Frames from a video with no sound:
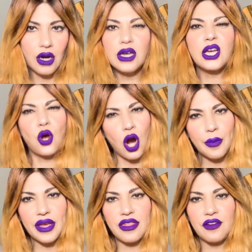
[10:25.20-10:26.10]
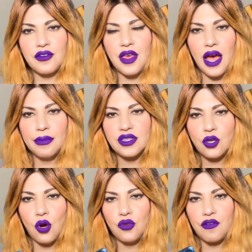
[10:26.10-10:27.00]
karmic thing for them.
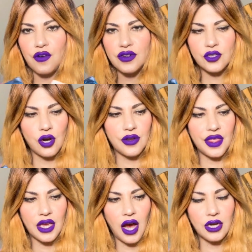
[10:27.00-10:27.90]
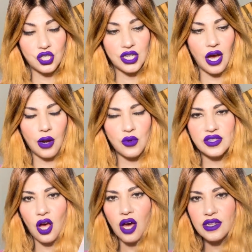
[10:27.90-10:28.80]
So the first card she got was the
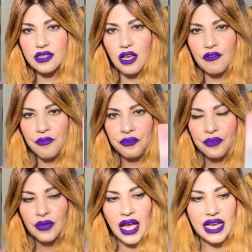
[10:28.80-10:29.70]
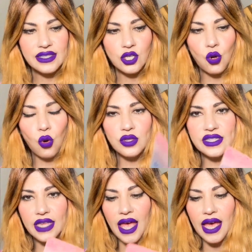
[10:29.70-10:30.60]
hottest love has the
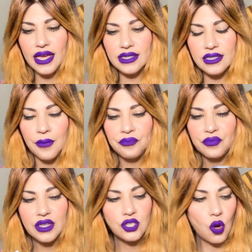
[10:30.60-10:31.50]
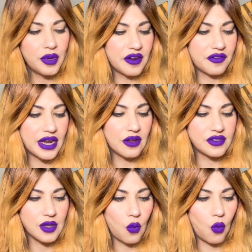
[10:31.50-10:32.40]
coldest end. Don't be afraid
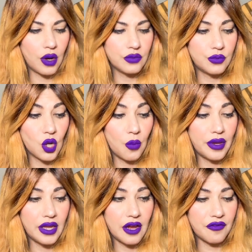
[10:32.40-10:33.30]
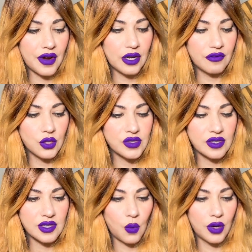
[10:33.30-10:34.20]
of losing
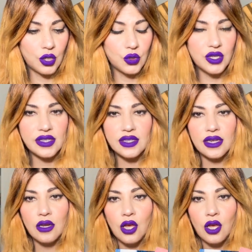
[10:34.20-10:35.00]
someone who doesn't